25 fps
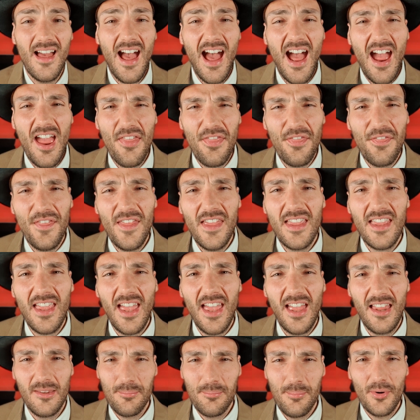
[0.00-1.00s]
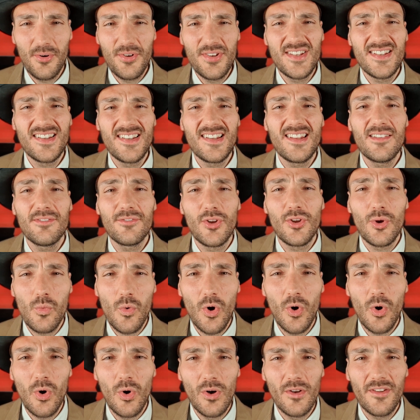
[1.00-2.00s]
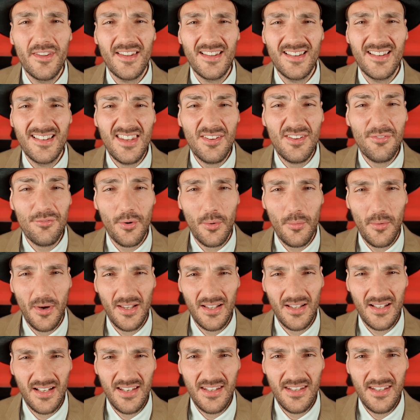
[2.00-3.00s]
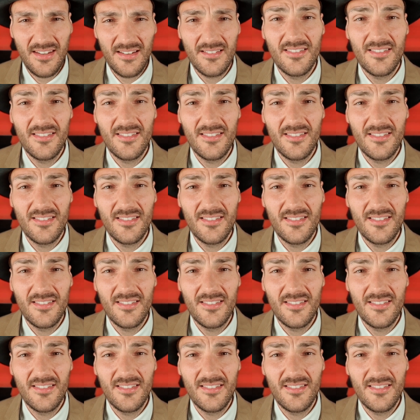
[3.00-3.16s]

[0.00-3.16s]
I think and perceive the world differently,